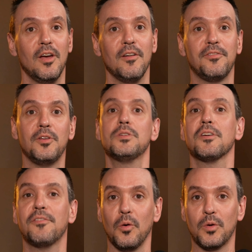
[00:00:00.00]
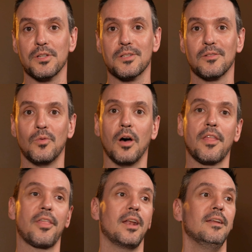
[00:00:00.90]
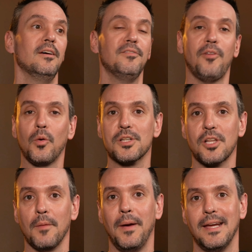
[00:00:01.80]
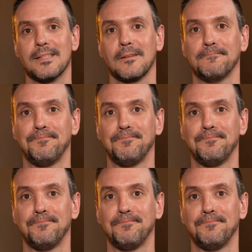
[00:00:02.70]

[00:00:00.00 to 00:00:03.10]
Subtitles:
future-focused rather than focused on the past.